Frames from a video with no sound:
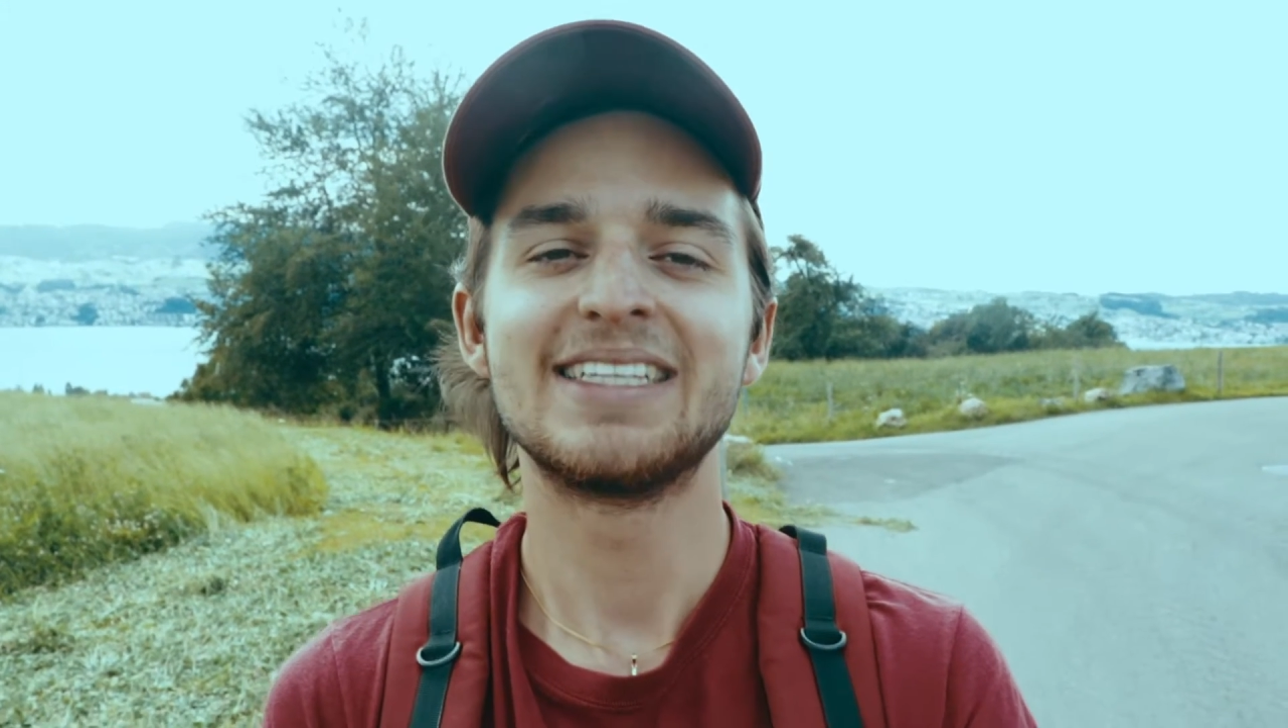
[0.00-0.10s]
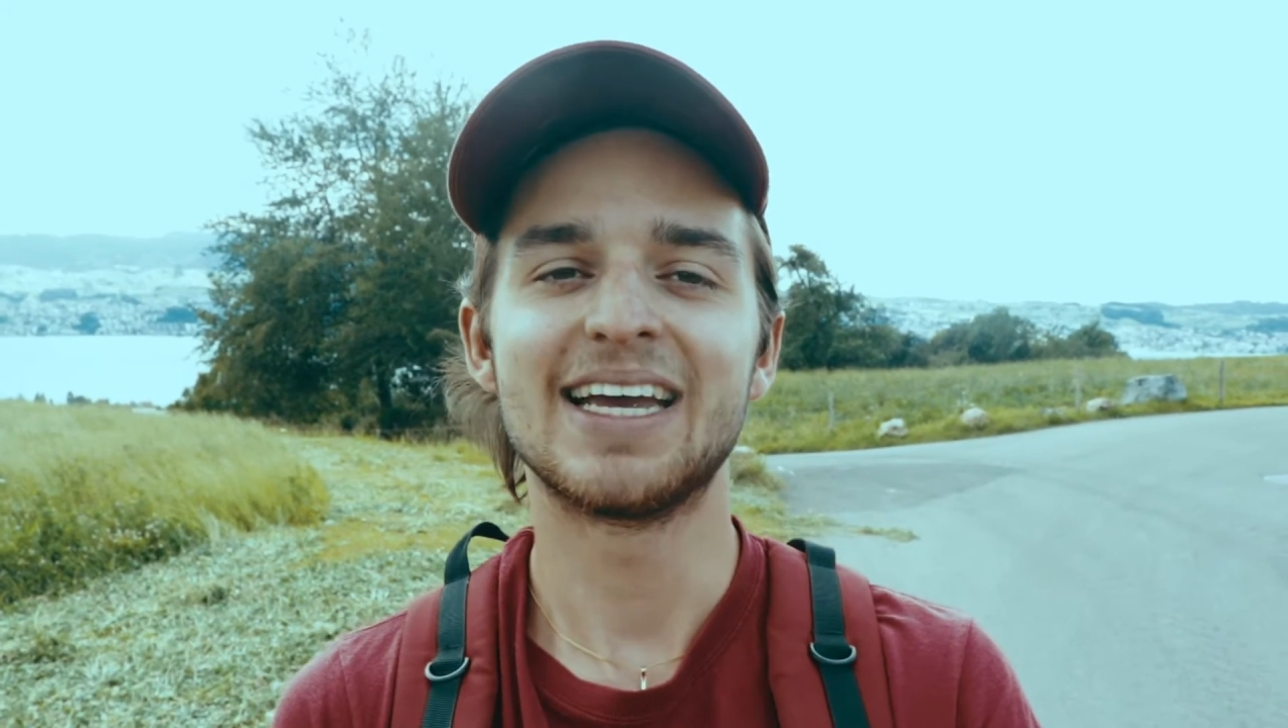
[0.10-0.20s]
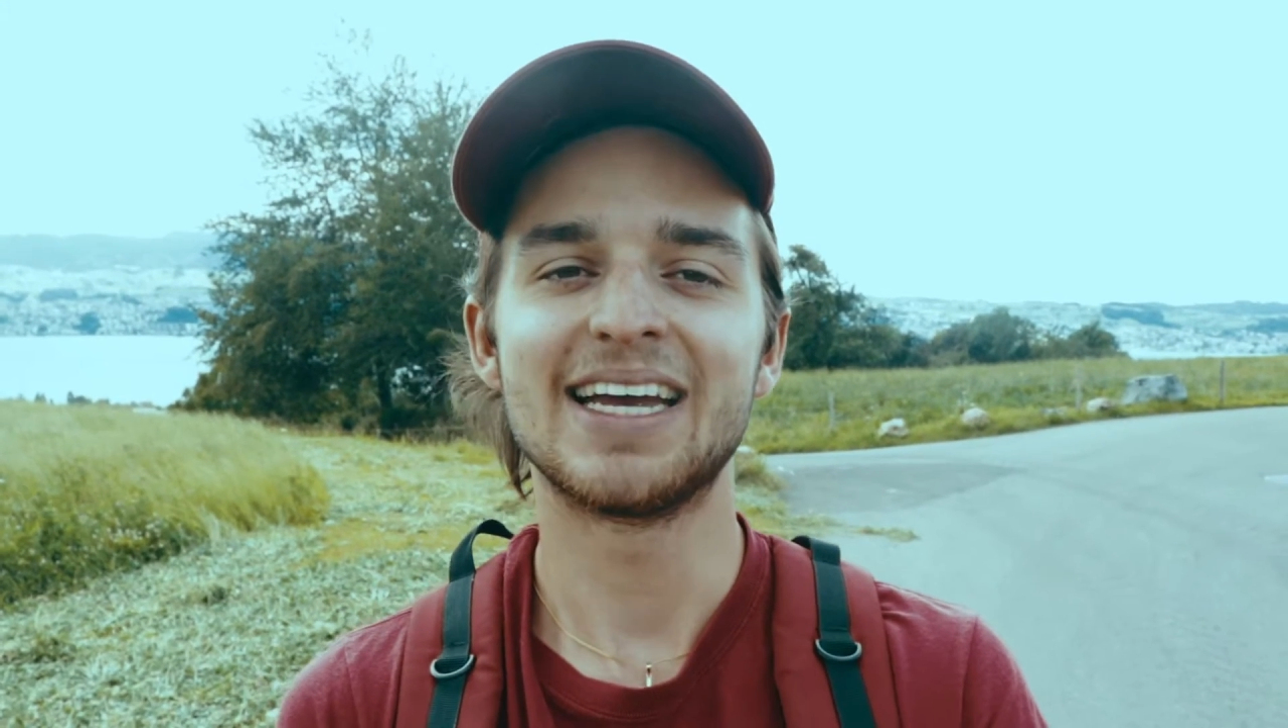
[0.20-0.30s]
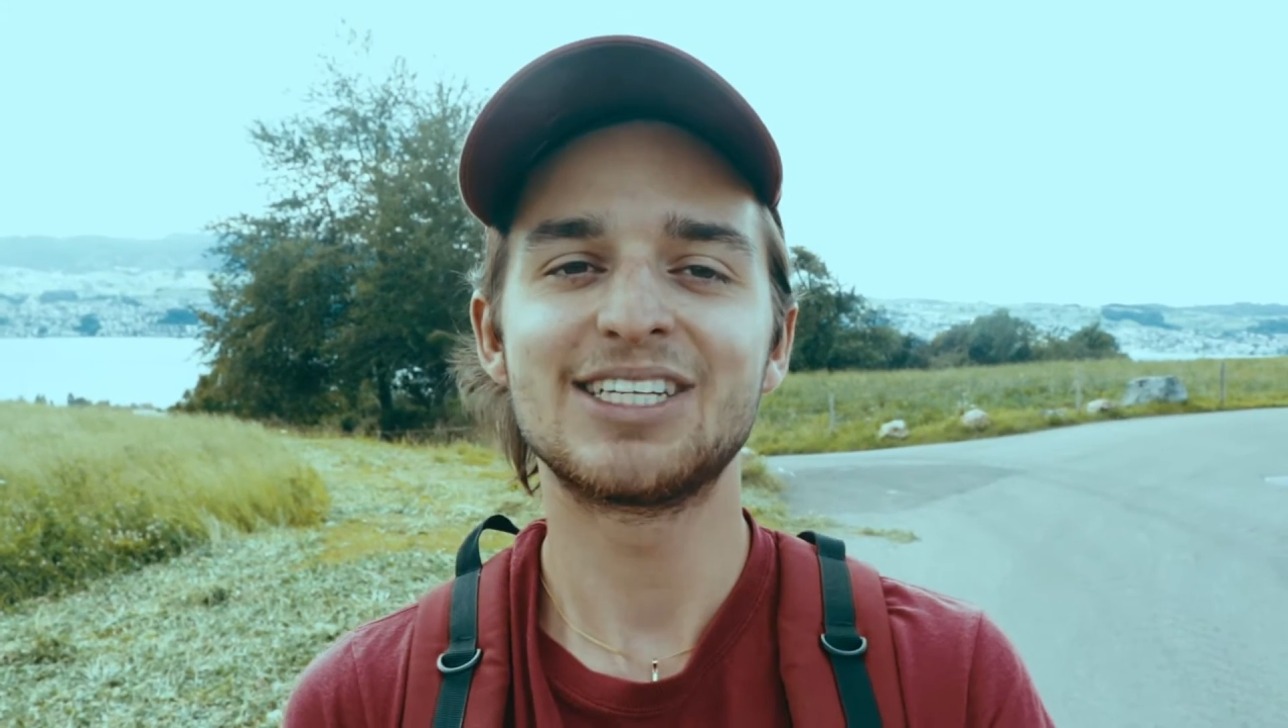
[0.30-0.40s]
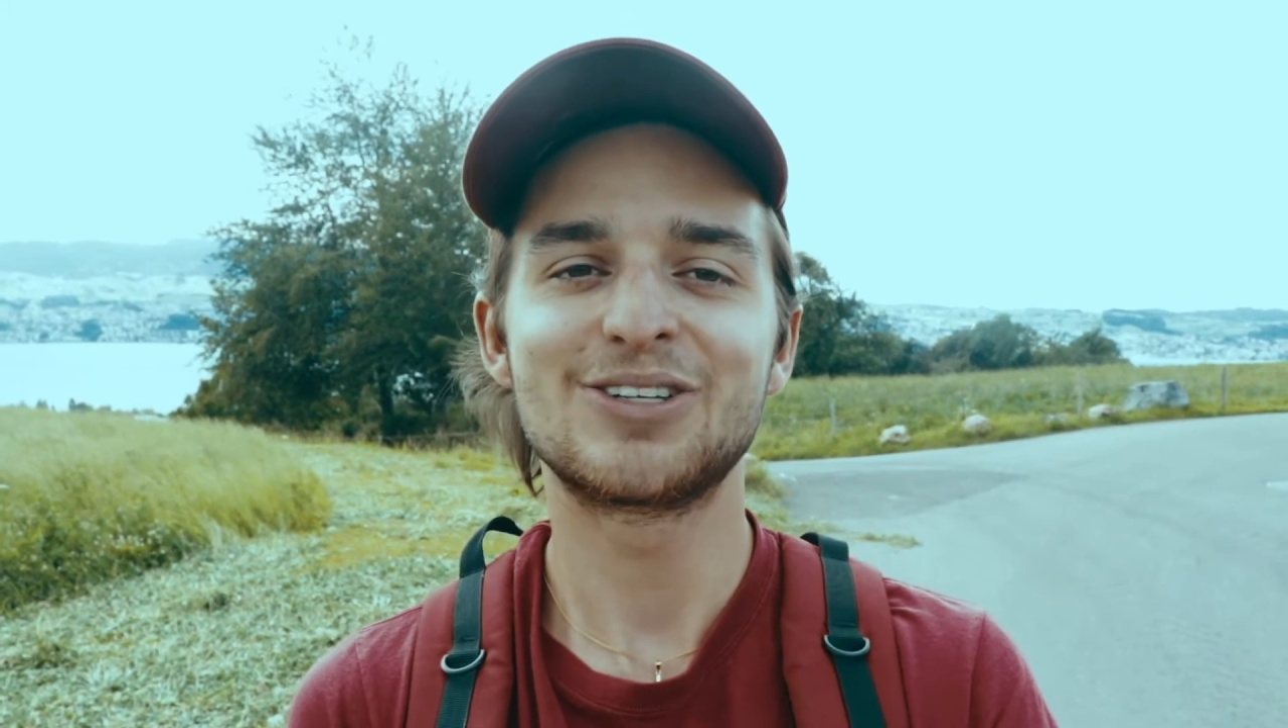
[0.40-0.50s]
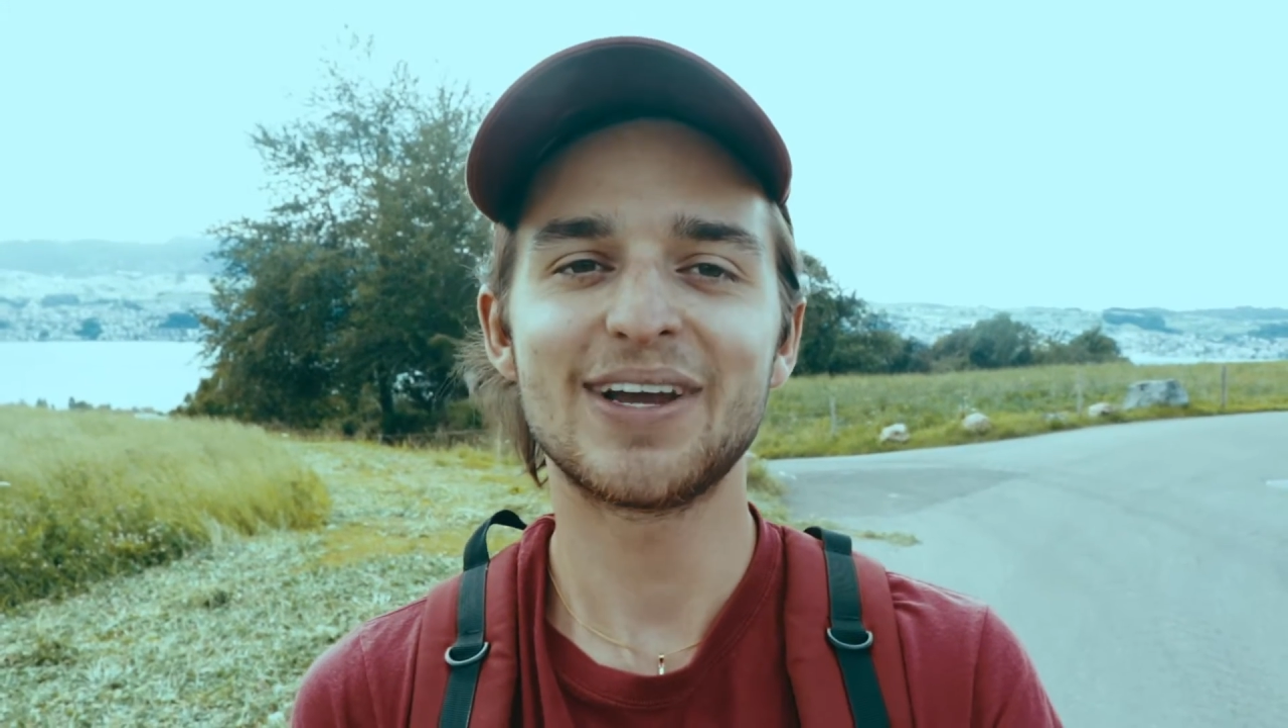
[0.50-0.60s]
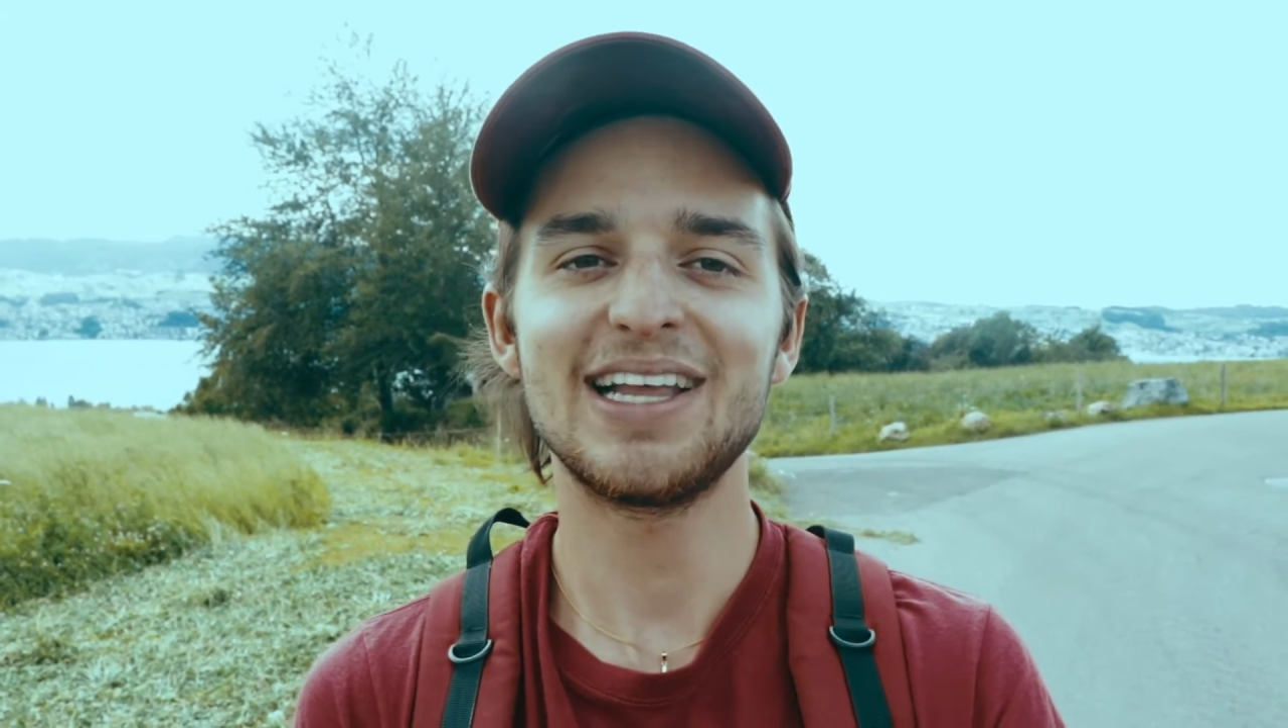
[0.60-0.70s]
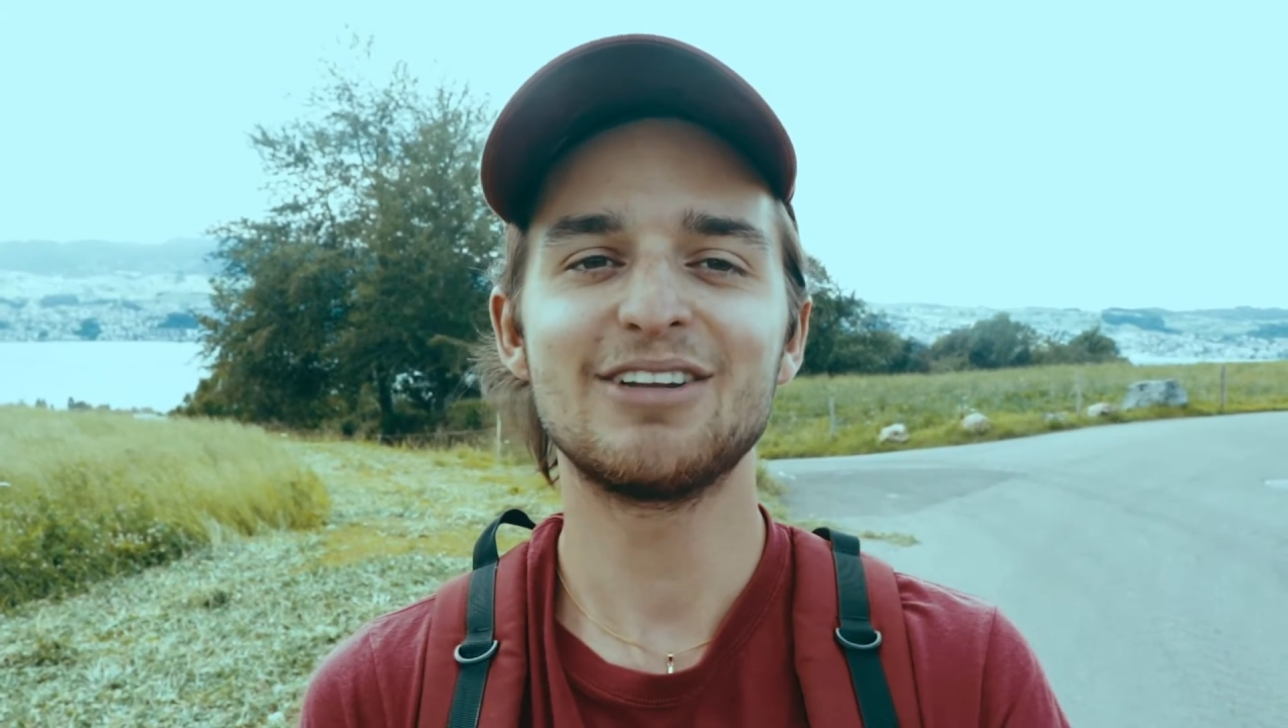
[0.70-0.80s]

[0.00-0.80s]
The trail